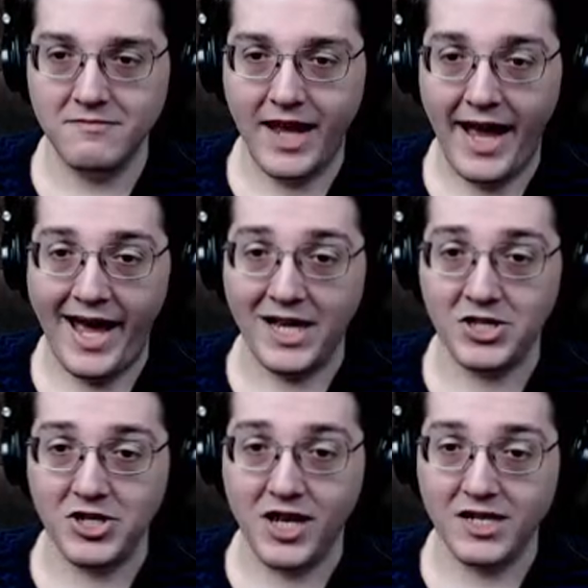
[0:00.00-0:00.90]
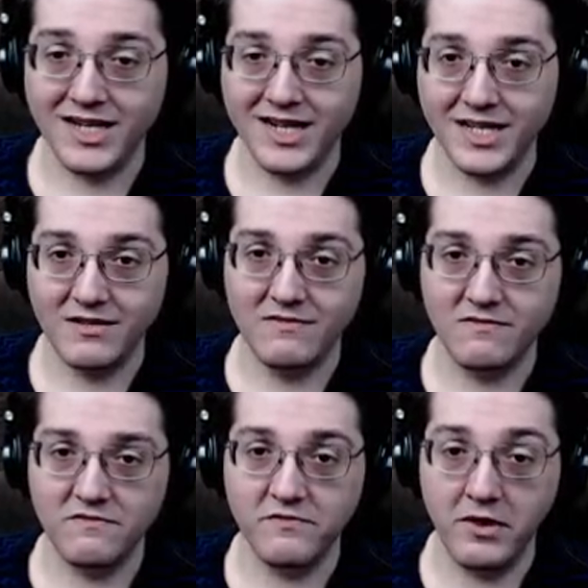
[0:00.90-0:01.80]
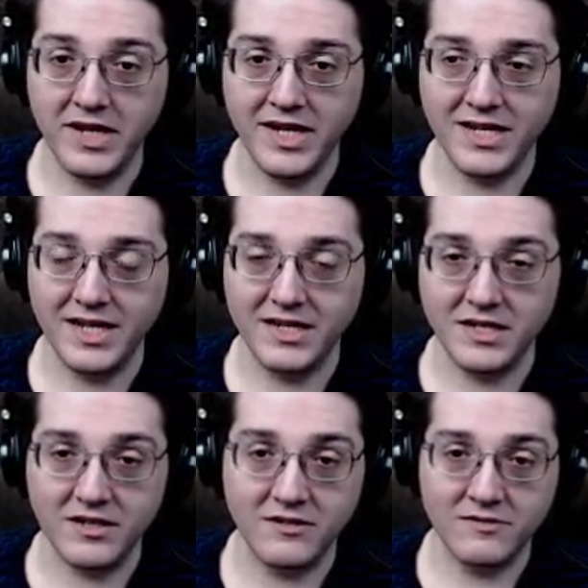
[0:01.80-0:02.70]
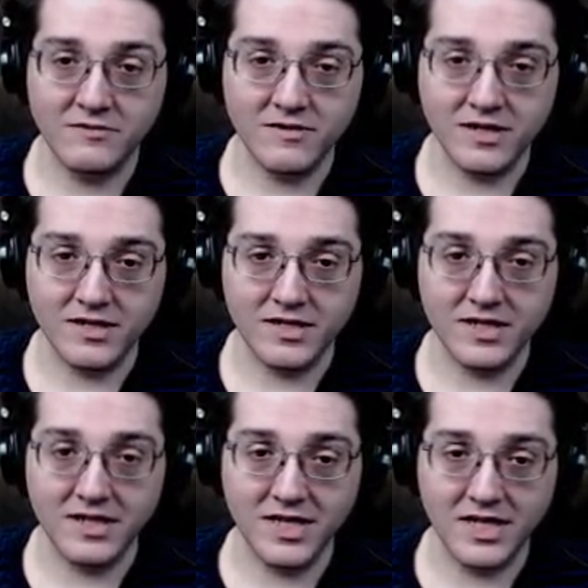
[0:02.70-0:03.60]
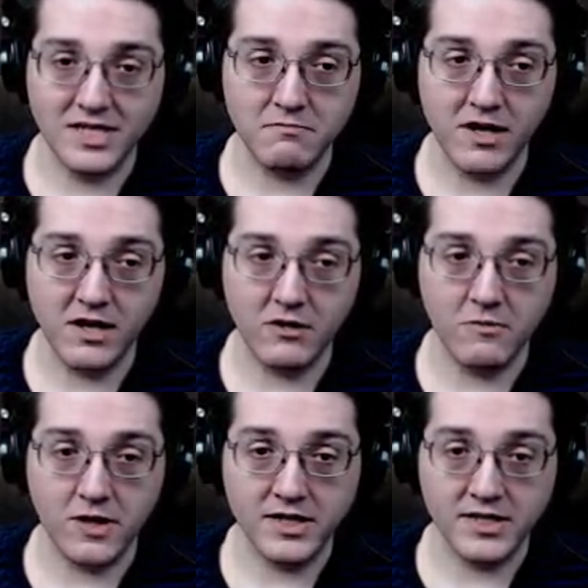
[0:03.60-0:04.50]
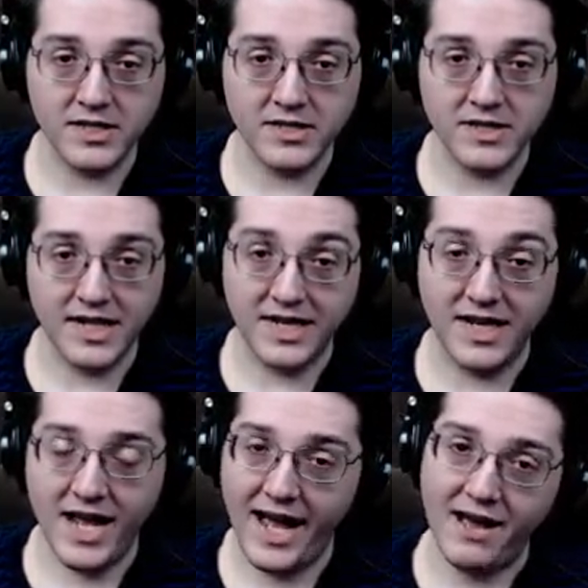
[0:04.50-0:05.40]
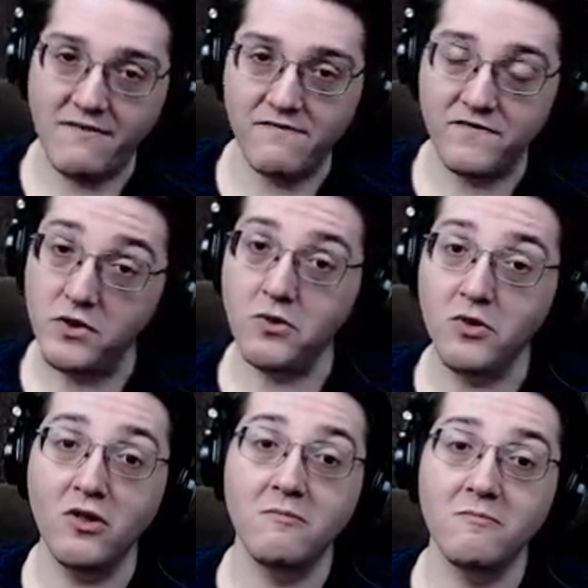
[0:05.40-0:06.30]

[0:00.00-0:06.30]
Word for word: ash not getting voided in here because these middle ones didn't have fuel.